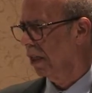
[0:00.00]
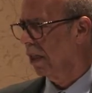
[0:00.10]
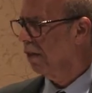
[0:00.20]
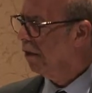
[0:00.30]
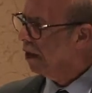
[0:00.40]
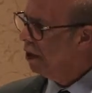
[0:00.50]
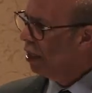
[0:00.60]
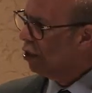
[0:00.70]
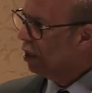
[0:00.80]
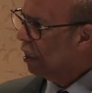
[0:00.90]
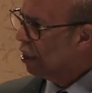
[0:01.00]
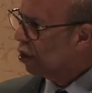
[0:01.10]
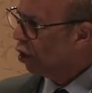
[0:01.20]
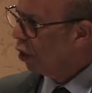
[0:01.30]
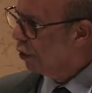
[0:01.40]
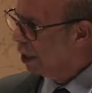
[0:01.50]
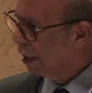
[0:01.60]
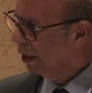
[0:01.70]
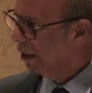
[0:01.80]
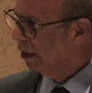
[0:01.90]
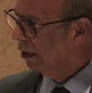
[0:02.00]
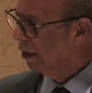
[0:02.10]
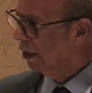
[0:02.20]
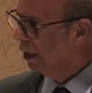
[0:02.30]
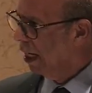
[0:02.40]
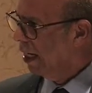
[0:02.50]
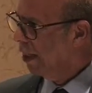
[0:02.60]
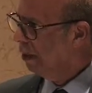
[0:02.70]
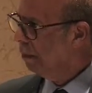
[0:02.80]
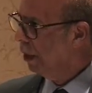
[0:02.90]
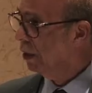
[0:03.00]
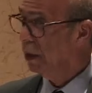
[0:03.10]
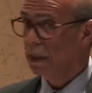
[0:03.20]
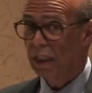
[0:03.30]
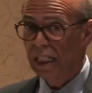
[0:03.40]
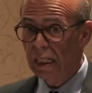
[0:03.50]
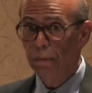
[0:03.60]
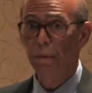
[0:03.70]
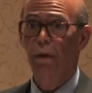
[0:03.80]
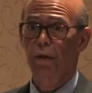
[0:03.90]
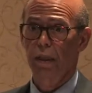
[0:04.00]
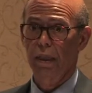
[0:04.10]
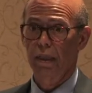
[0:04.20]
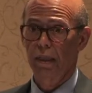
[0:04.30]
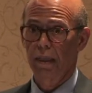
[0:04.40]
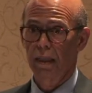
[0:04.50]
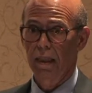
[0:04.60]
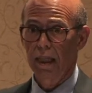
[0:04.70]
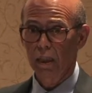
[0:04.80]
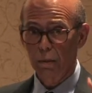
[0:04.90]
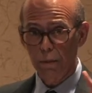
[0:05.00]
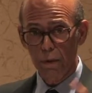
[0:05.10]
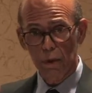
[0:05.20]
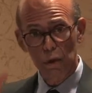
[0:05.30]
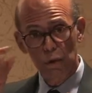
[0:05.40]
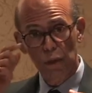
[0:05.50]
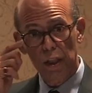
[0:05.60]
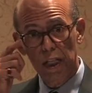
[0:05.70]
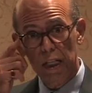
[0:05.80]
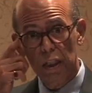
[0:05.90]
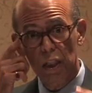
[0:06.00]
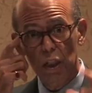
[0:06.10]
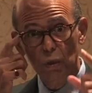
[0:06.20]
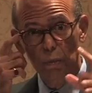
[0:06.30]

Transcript: The foundation is learning and the ability to keep learning and to pursue the things that you